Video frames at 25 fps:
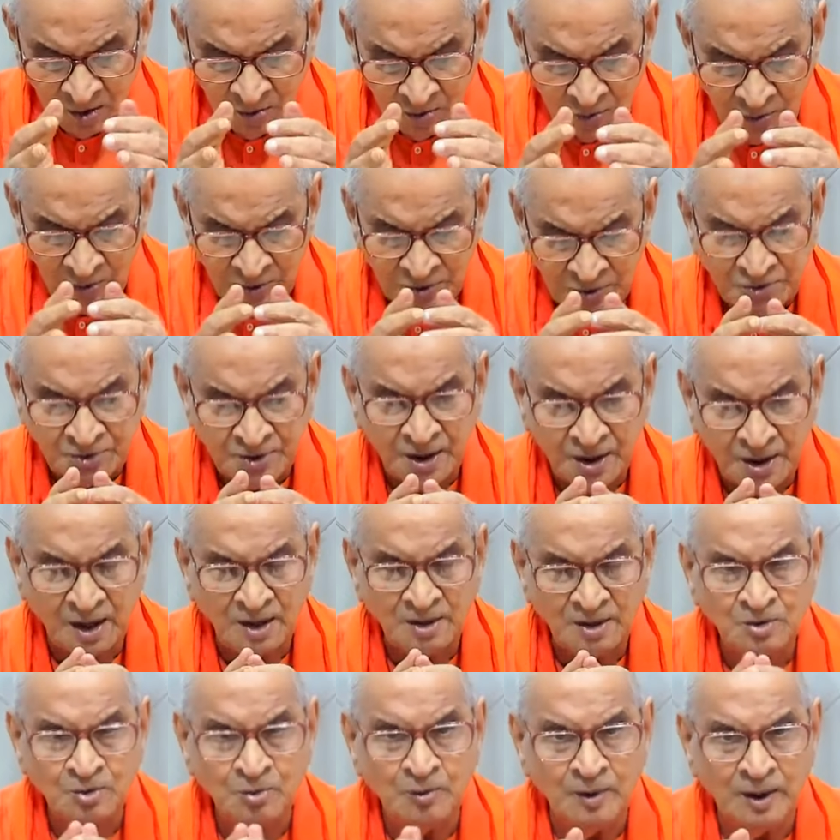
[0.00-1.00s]

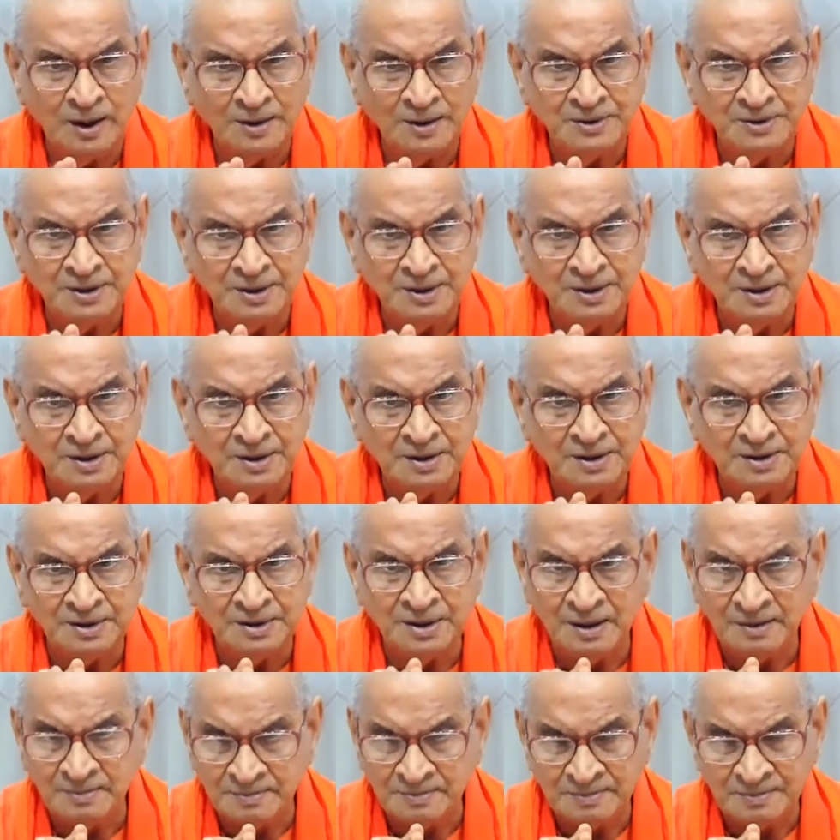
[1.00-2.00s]
Vistaranu Vadi
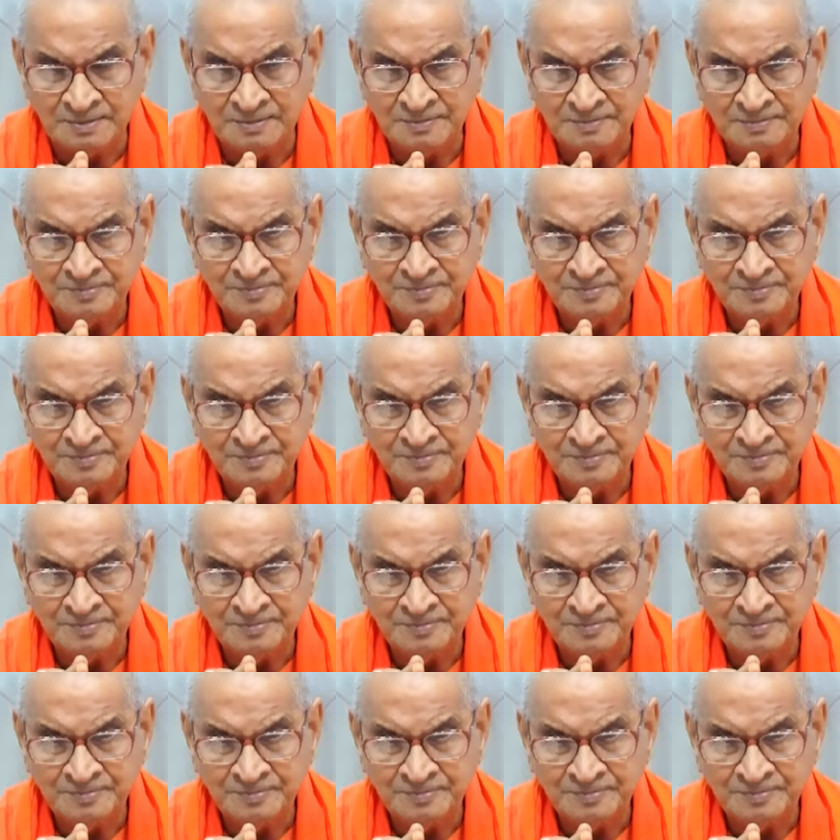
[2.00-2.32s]
Idam